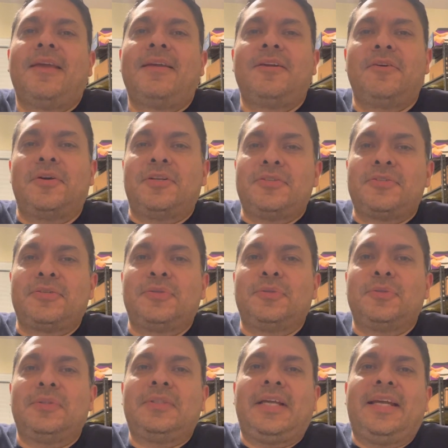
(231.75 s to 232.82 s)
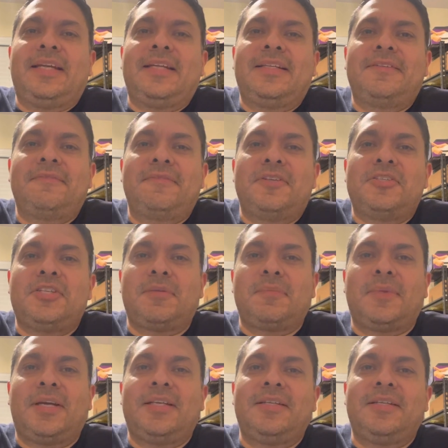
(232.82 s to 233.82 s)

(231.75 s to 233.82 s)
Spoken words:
going to school and finishing my